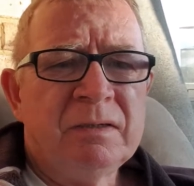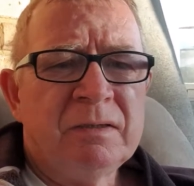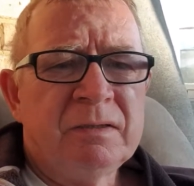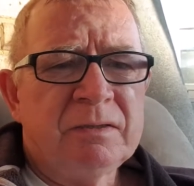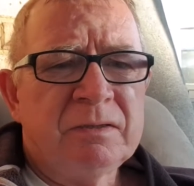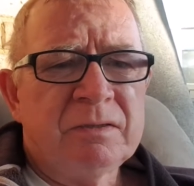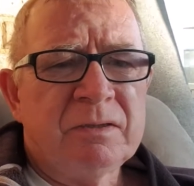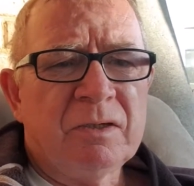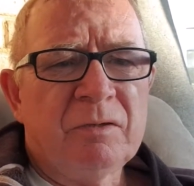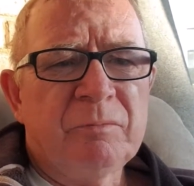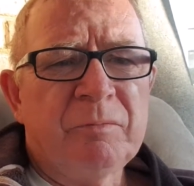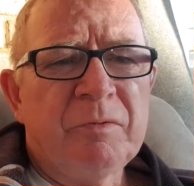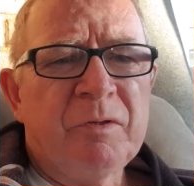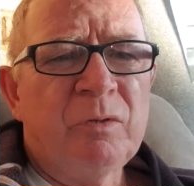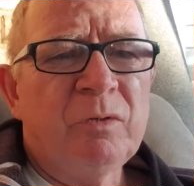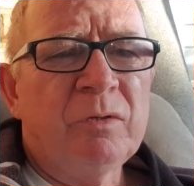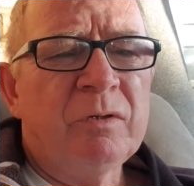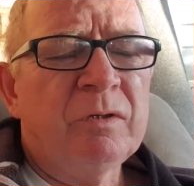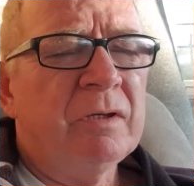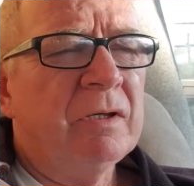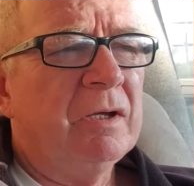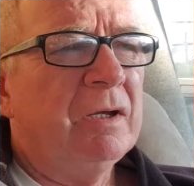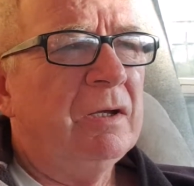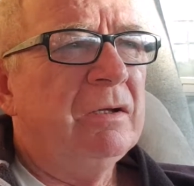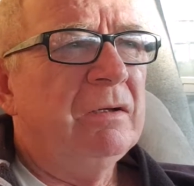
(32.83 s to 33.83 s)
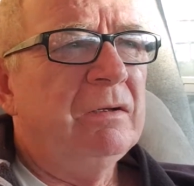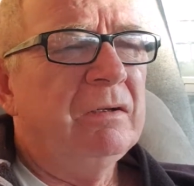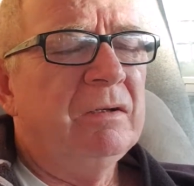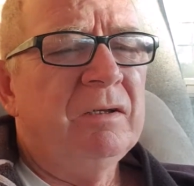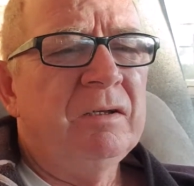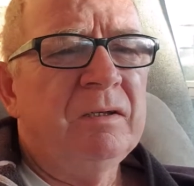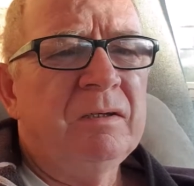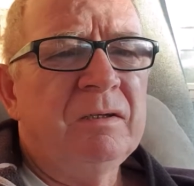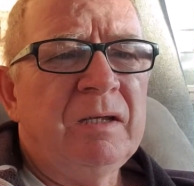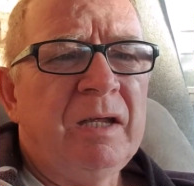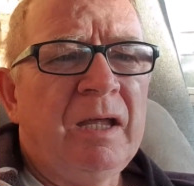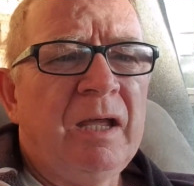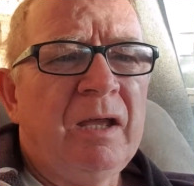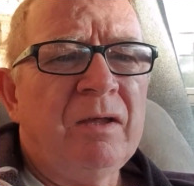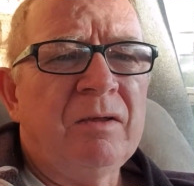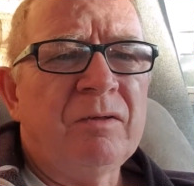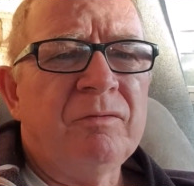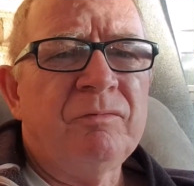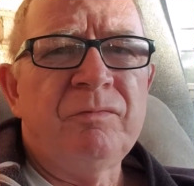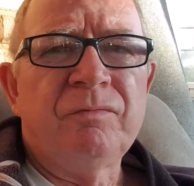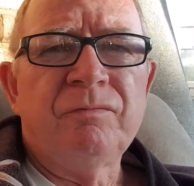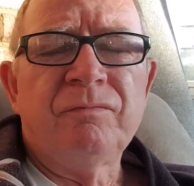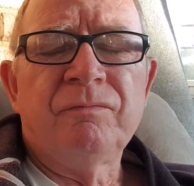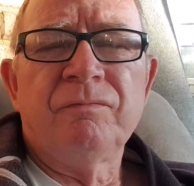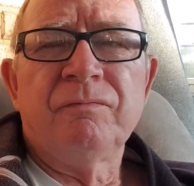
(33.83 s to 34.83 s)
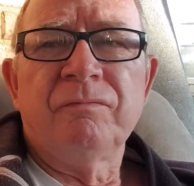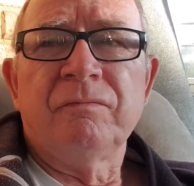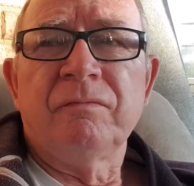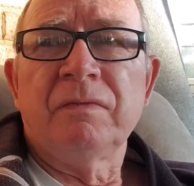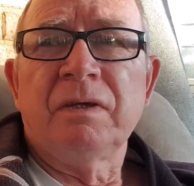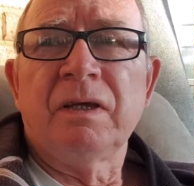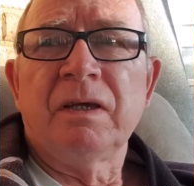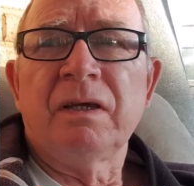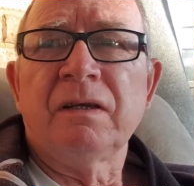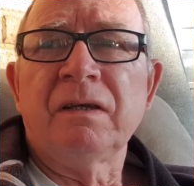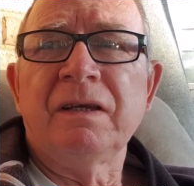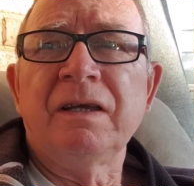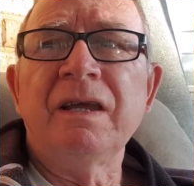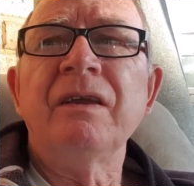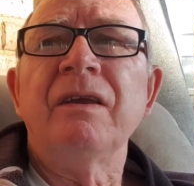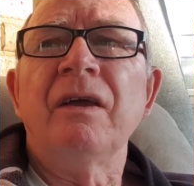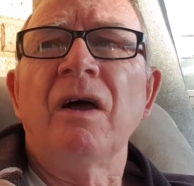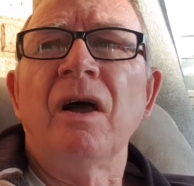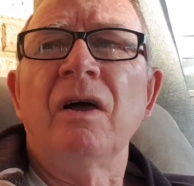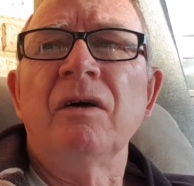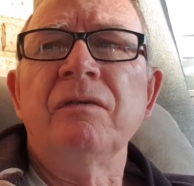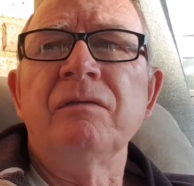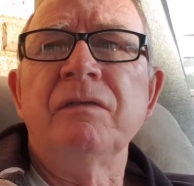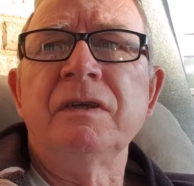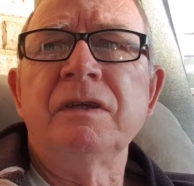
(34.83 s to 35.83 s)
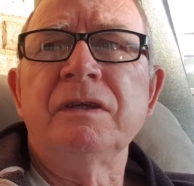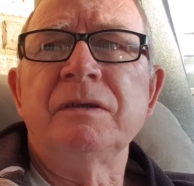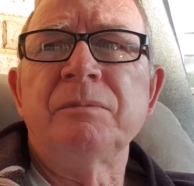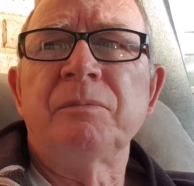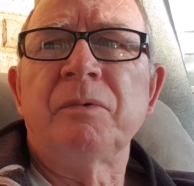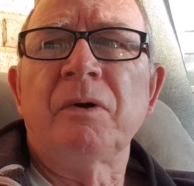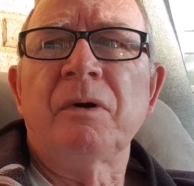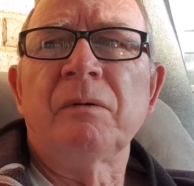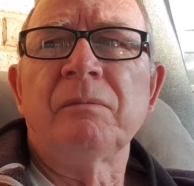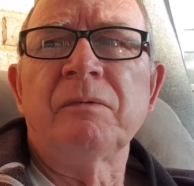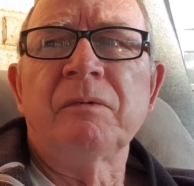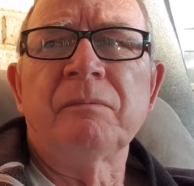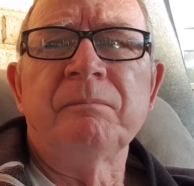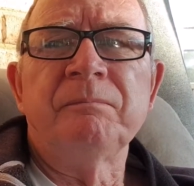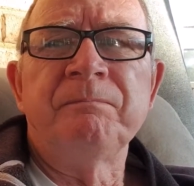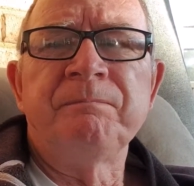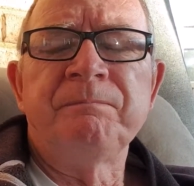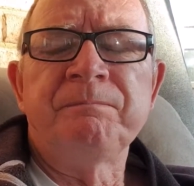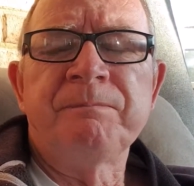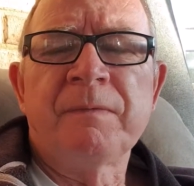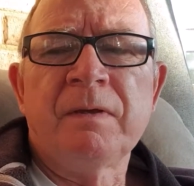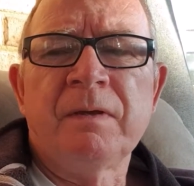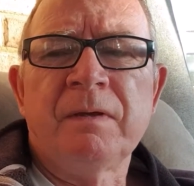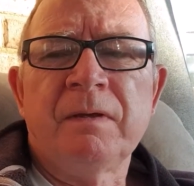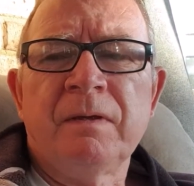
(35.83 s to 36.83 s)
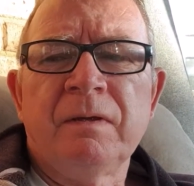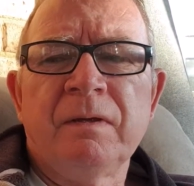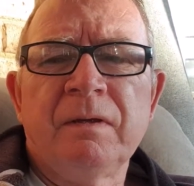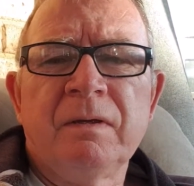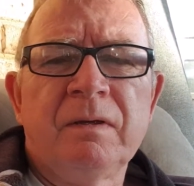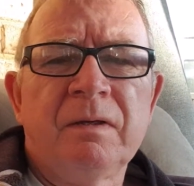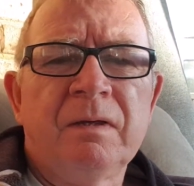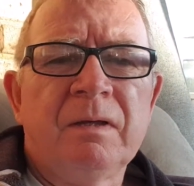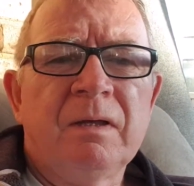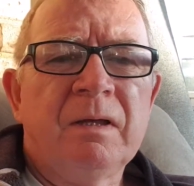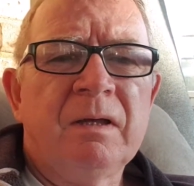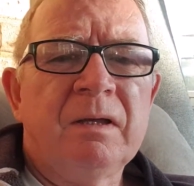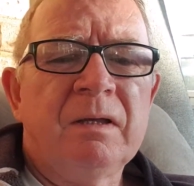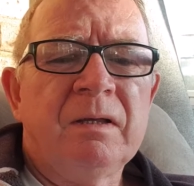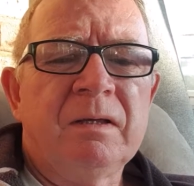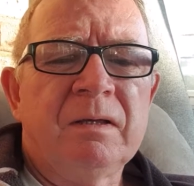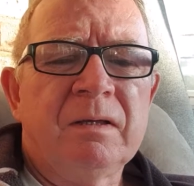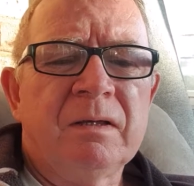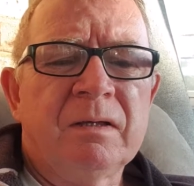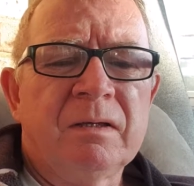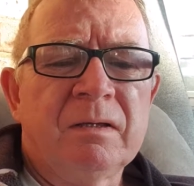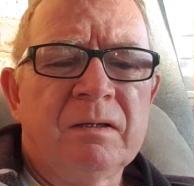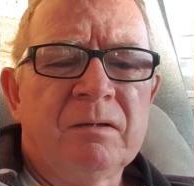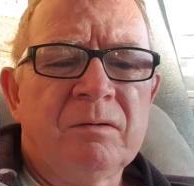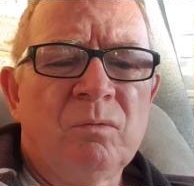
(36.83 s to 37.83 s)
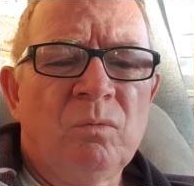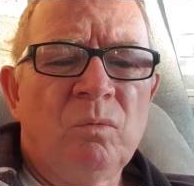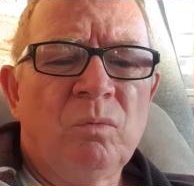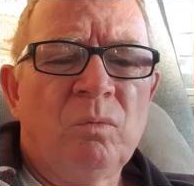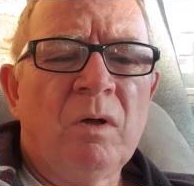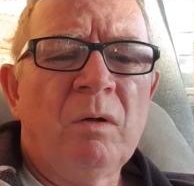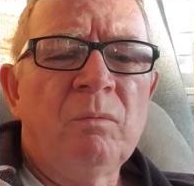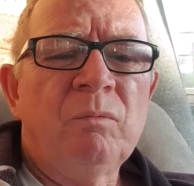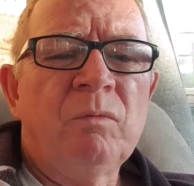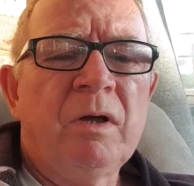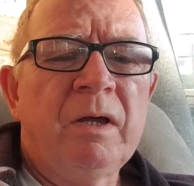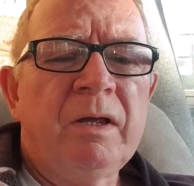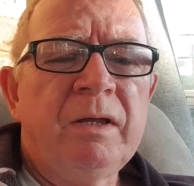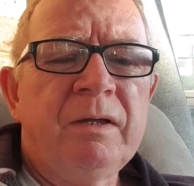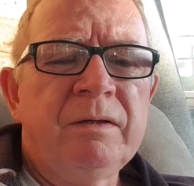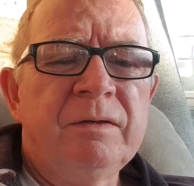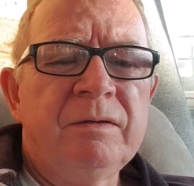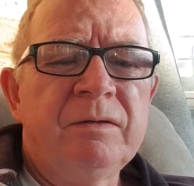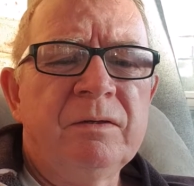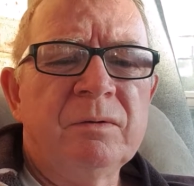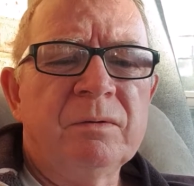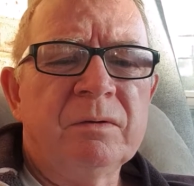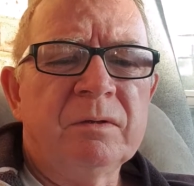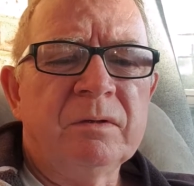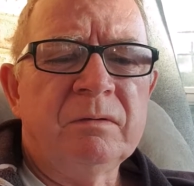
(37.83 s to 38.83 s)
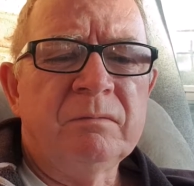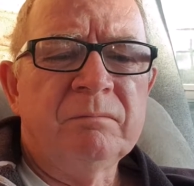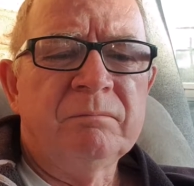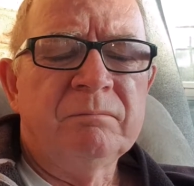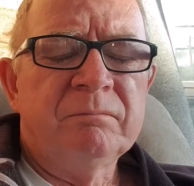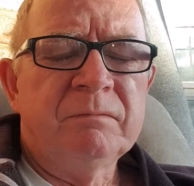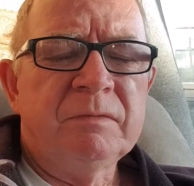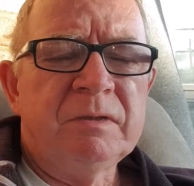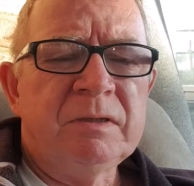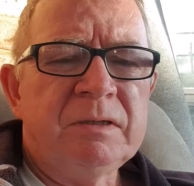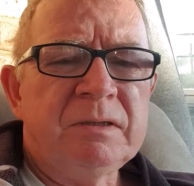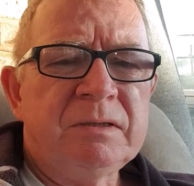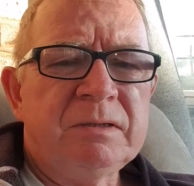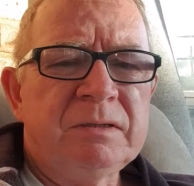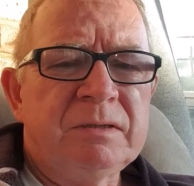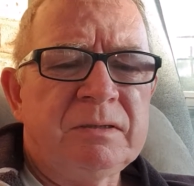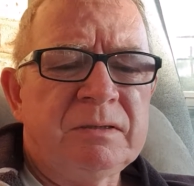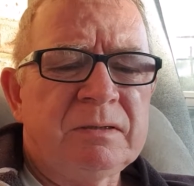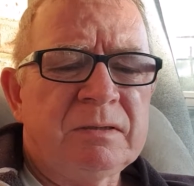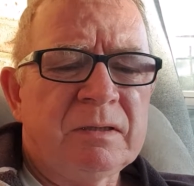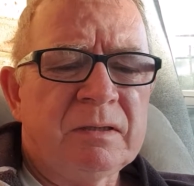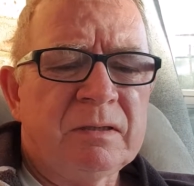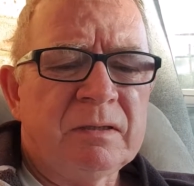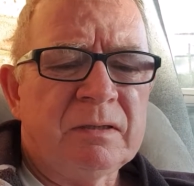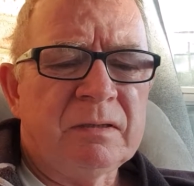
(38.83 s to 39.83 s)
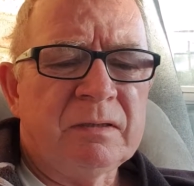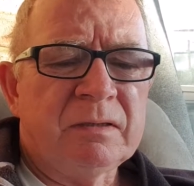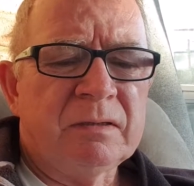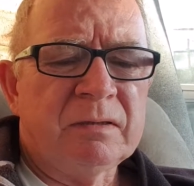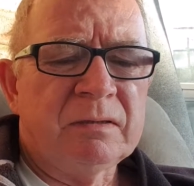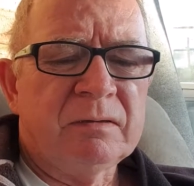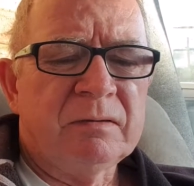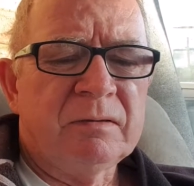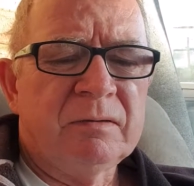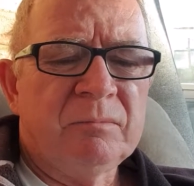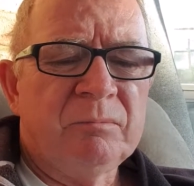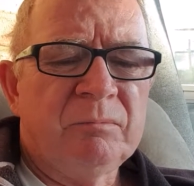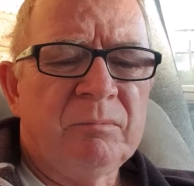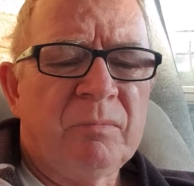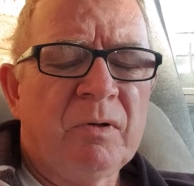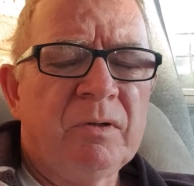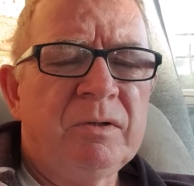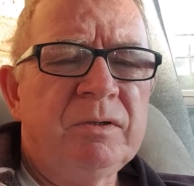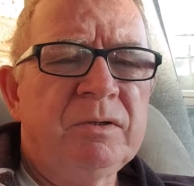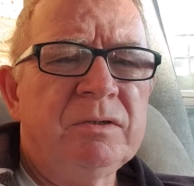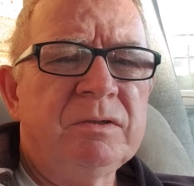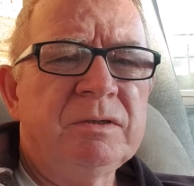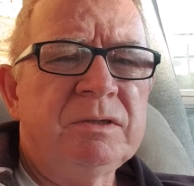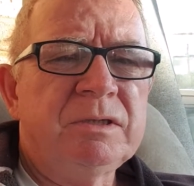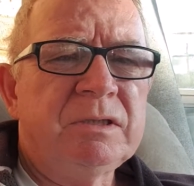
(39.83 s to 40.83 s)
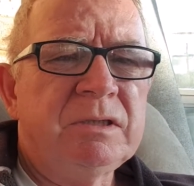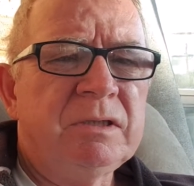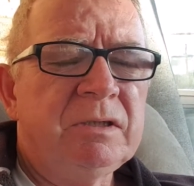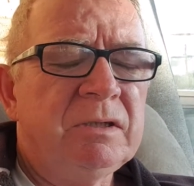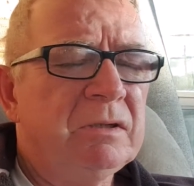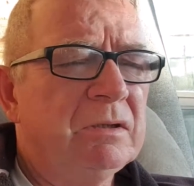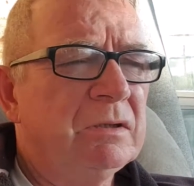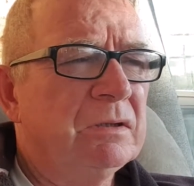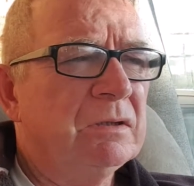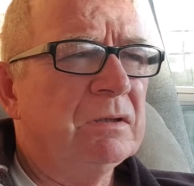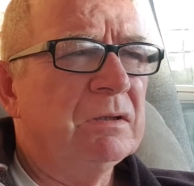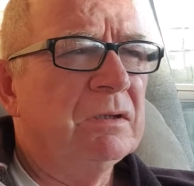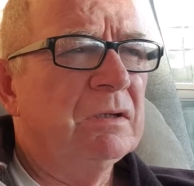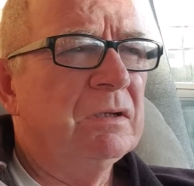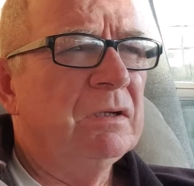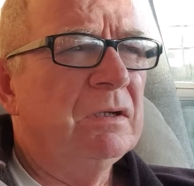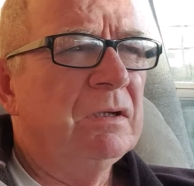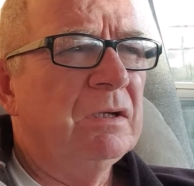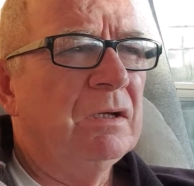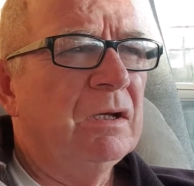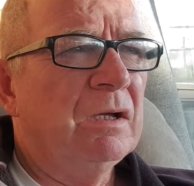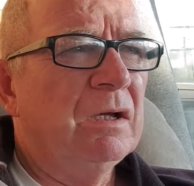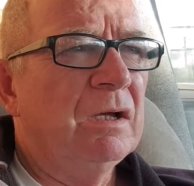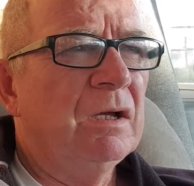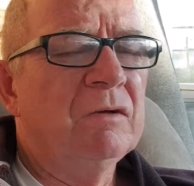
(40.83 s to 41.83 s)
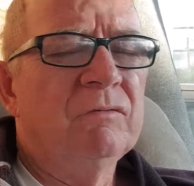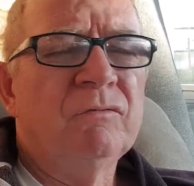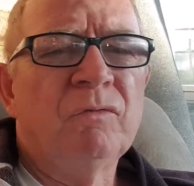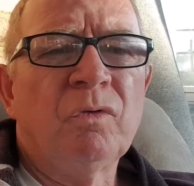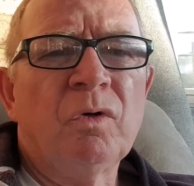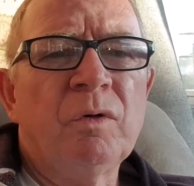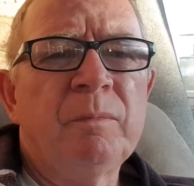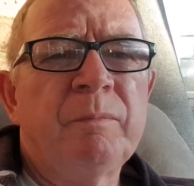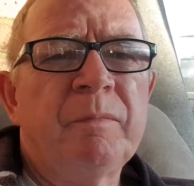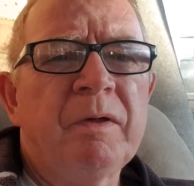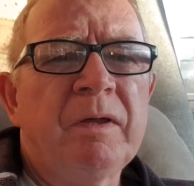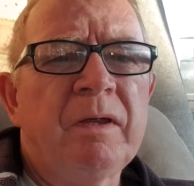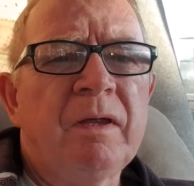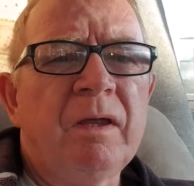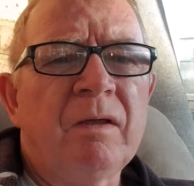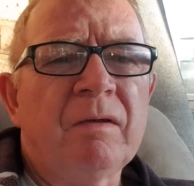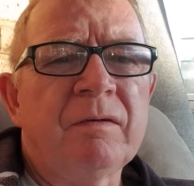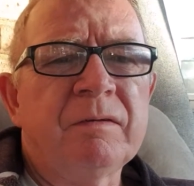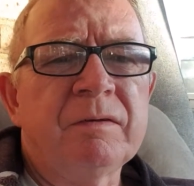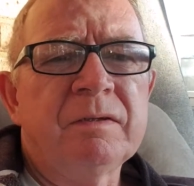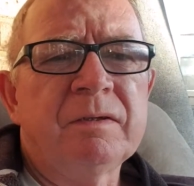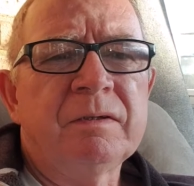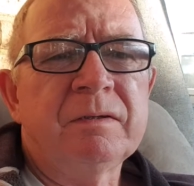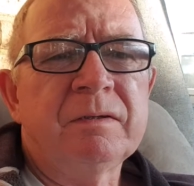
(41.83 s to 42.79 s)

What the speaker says: So I've been looking at how to get over this problem, and one way to do it is by using a VoIP account.